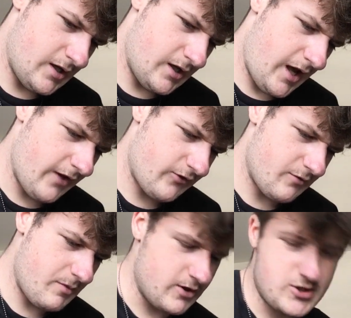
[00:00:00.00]
it has
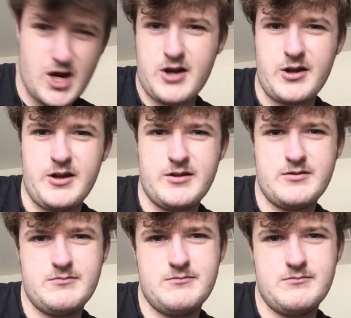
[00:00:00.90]
to be chocolate